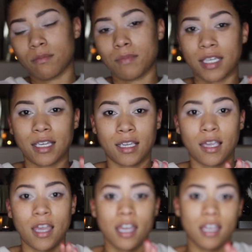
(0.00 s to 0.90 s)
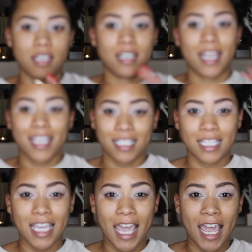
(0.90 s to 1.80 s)
to be the Naked
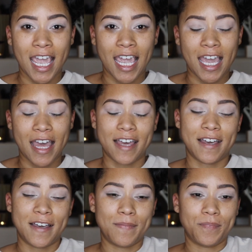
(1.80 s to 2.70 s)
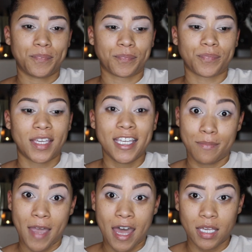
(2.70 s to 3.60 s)
Decay
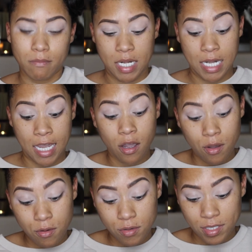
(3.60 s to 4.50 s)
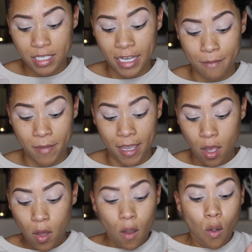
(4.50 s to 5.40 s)
Heat palette, but now since I got my
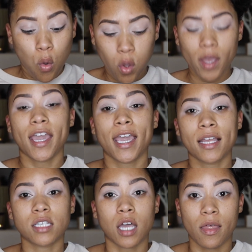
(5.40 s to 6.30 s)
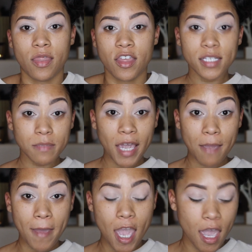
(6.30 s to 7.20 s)
hands on this baby,